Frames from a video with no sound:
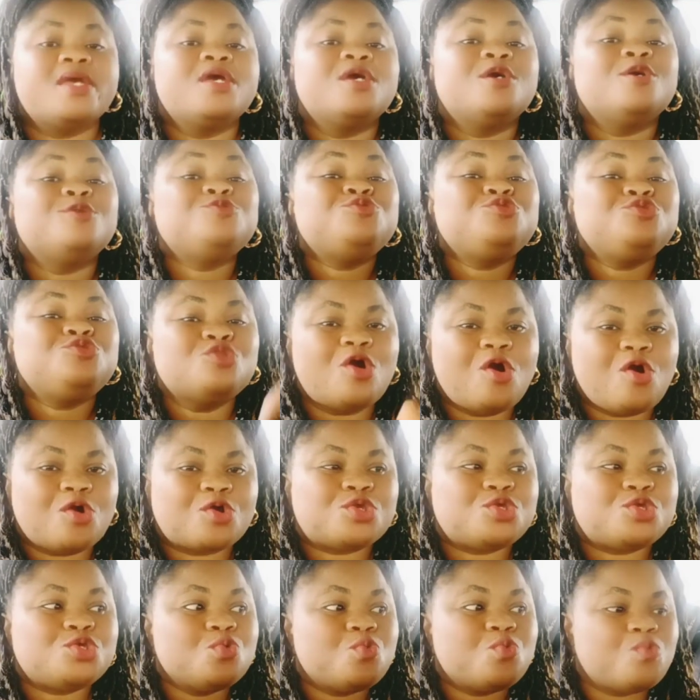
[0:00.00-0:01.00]

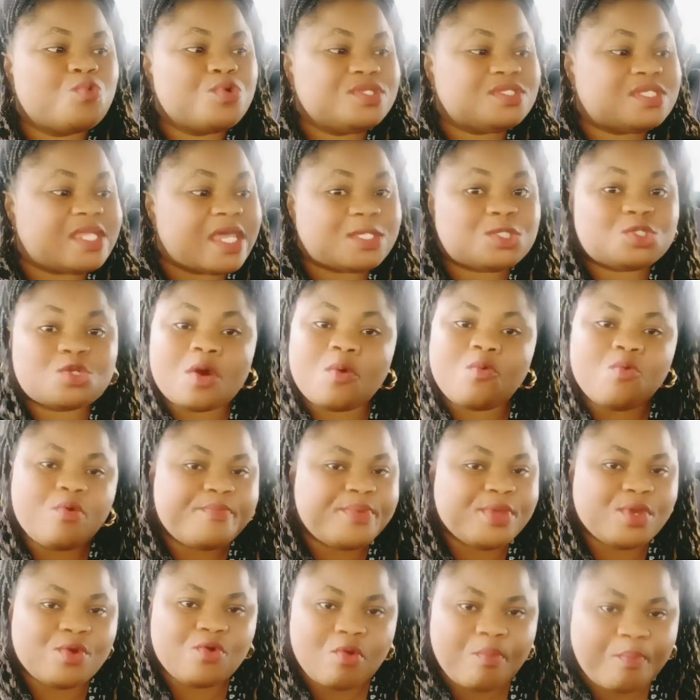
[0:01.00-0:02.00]
knock you will the door will
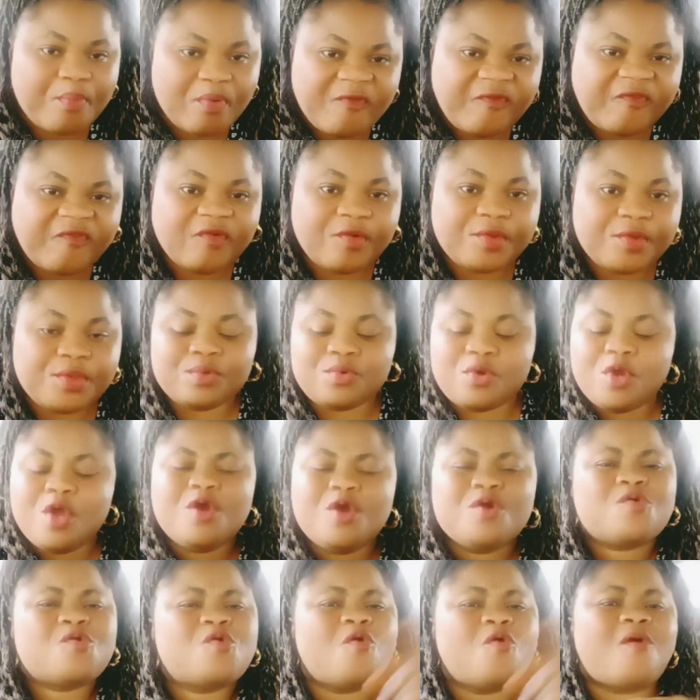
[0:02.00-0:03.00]
be open for you
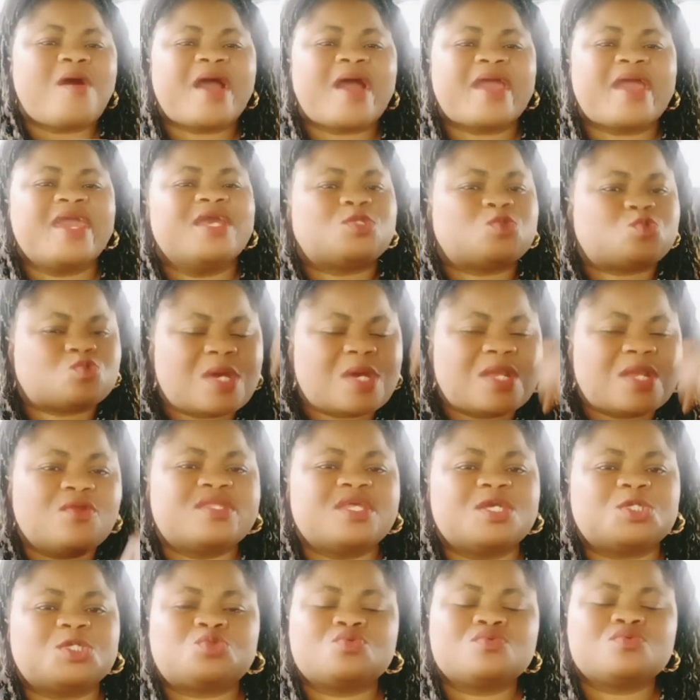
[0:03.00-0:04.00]
go ahead swallow
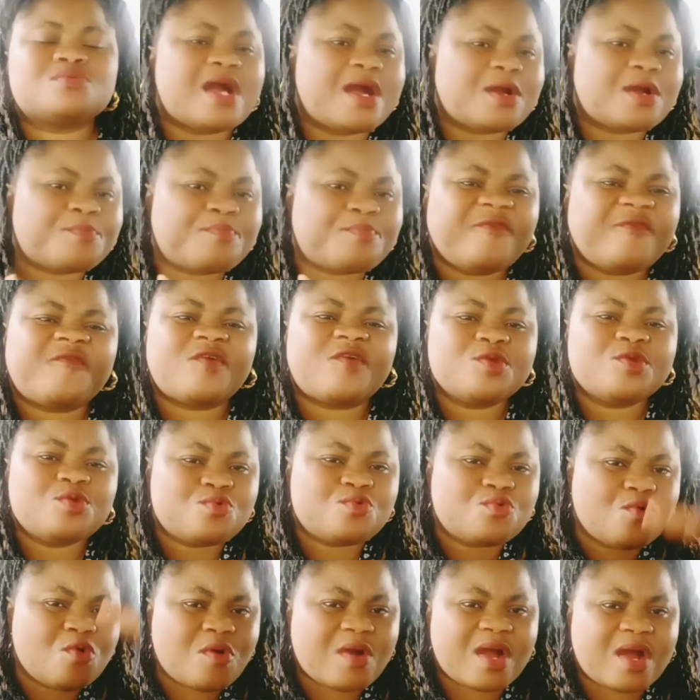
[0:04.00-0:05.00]
the sugar before you
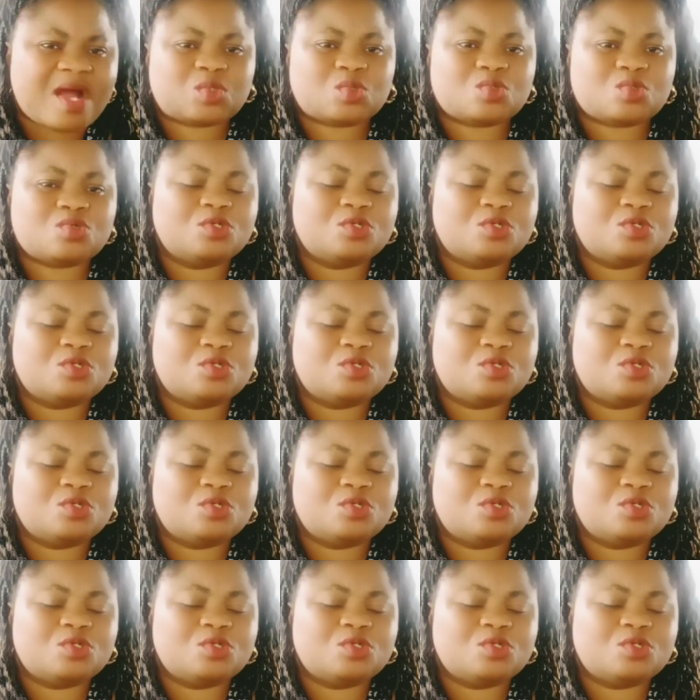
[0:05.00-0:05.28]
go out to your